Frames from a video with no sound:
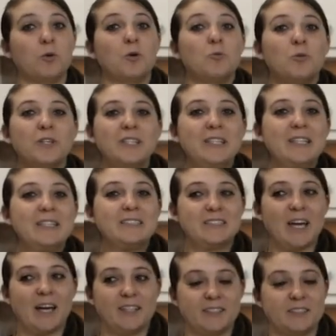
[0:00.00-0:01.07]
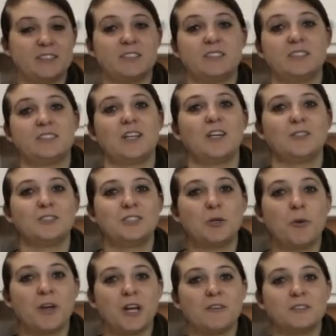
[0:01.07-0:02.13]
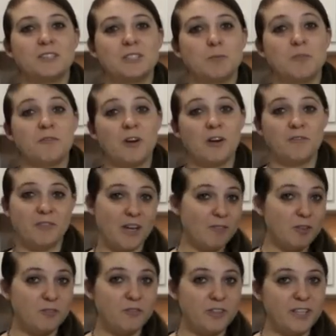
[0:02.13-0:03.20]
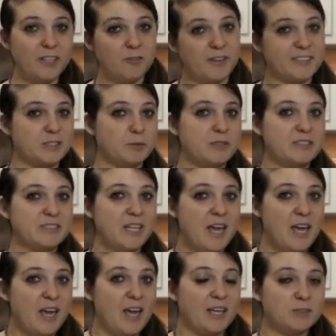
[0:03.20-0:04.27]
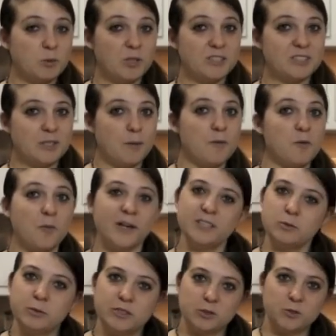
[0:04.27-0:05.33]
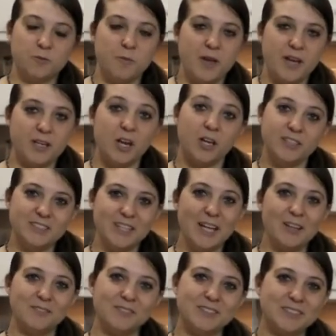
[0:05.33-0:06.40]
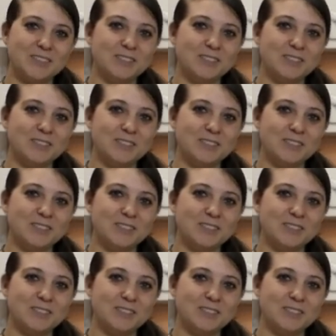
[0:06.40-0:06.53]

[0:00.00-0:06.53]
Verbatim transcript: We're really excited to start showing off some of our favorite vegan recipes as well as some of the recipes we've made ourselves.